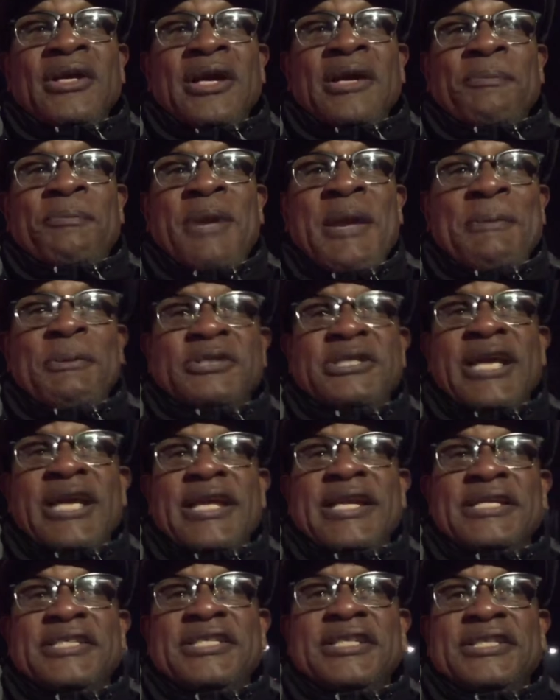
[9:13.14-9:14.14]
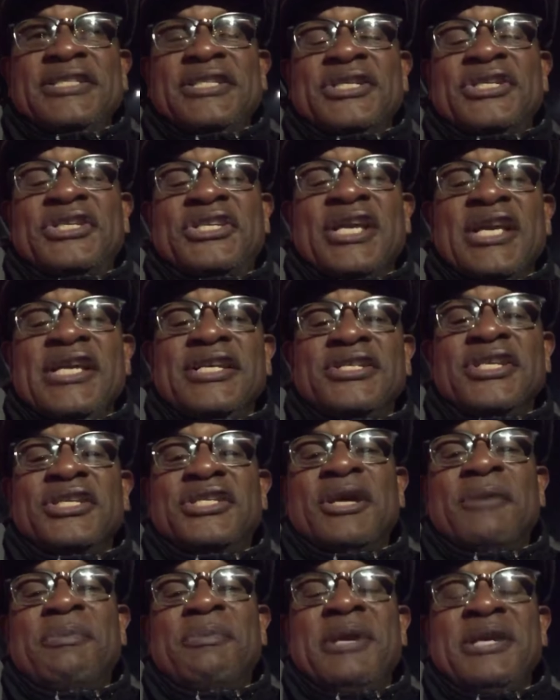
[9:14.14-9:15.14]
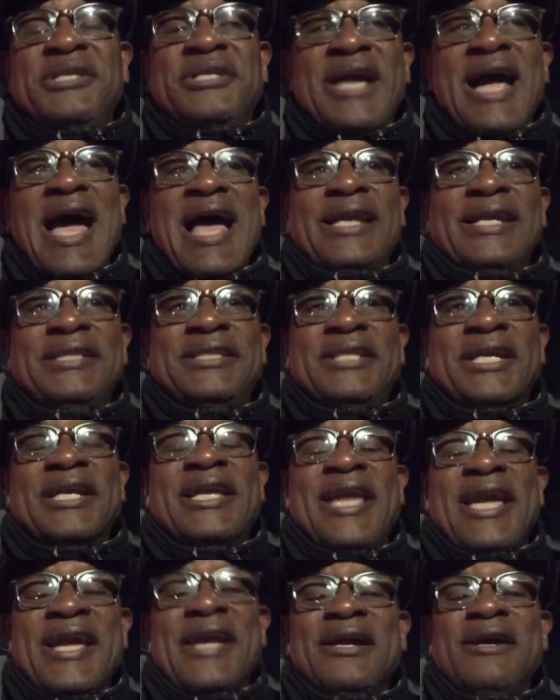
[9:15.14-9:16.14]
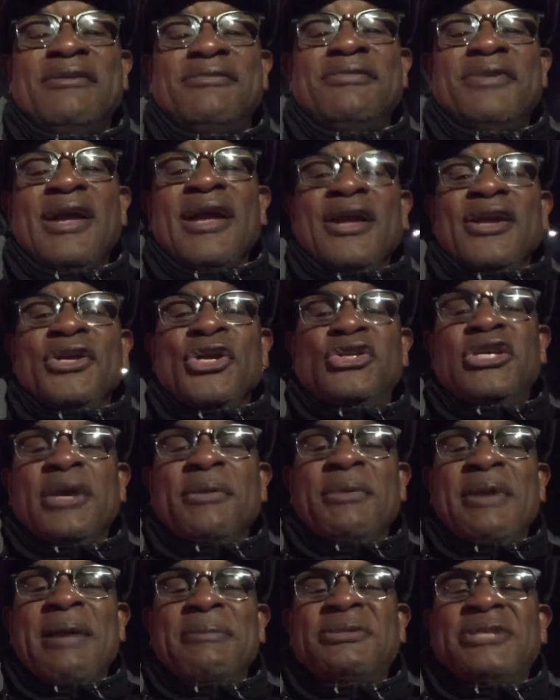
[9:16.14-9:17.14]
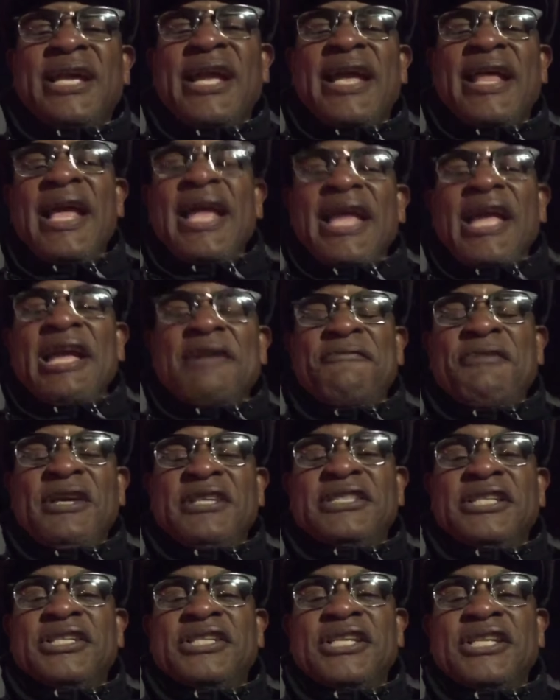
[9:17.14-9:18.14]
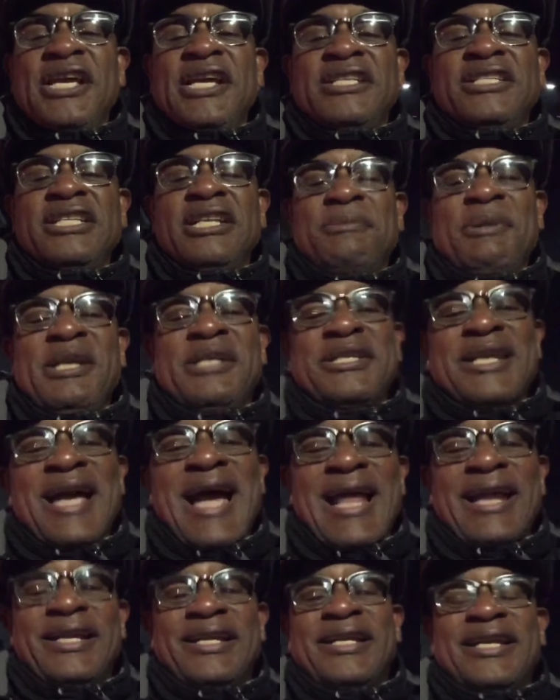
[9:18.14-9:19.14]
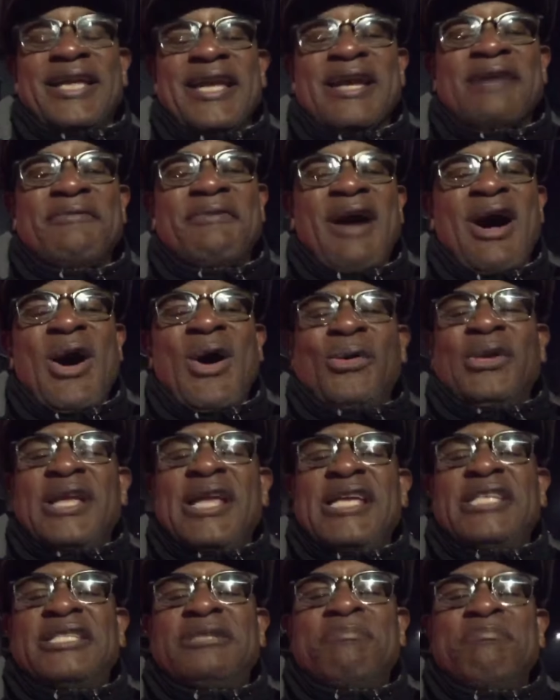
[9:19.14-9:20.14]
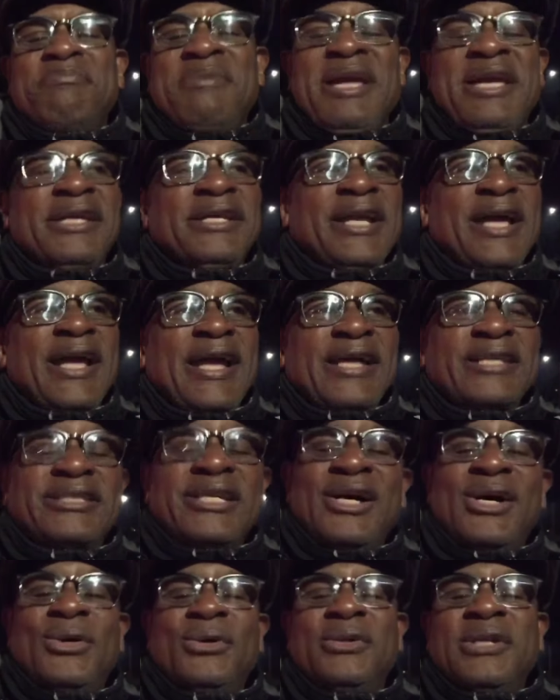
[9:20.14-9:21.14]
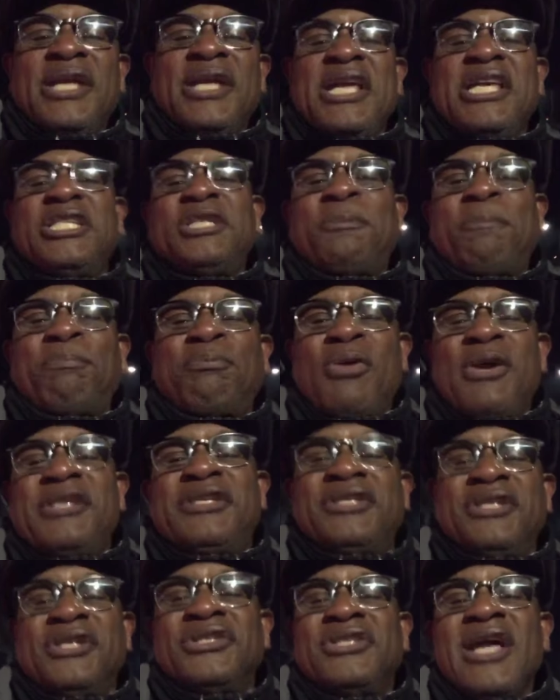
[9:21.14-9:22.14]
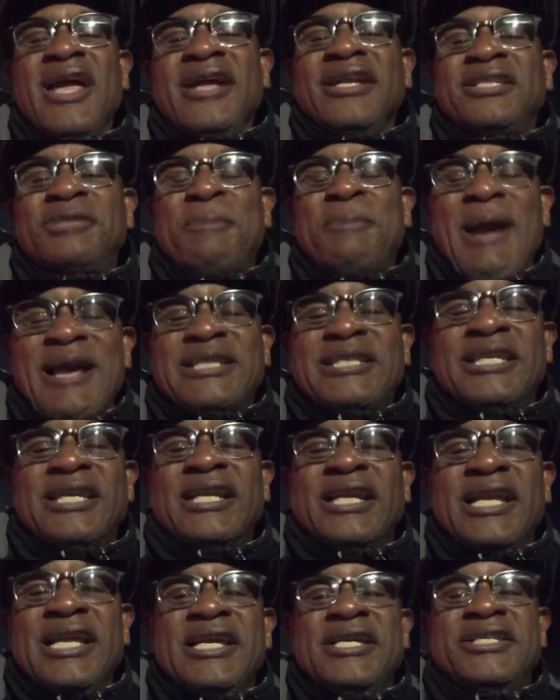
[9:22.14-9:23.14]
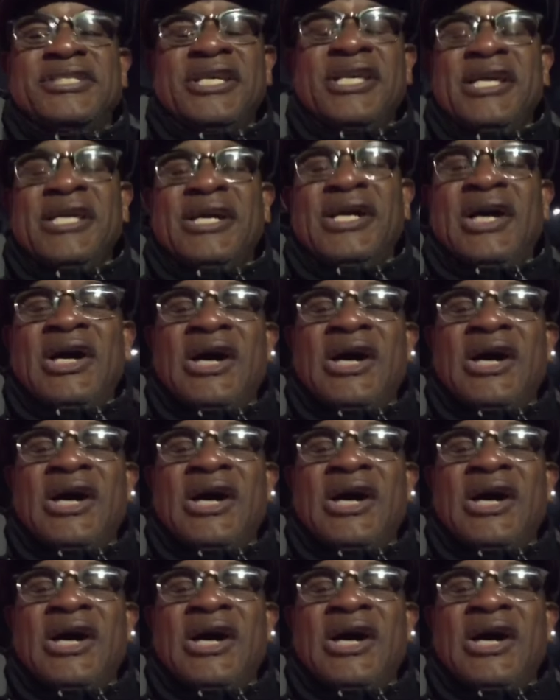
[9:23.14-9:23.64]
people say this is the season to be jolly, to give. You see what I'm saying? If it's the season to be jolly, to give, all these millionaires, all these preachers, especially these here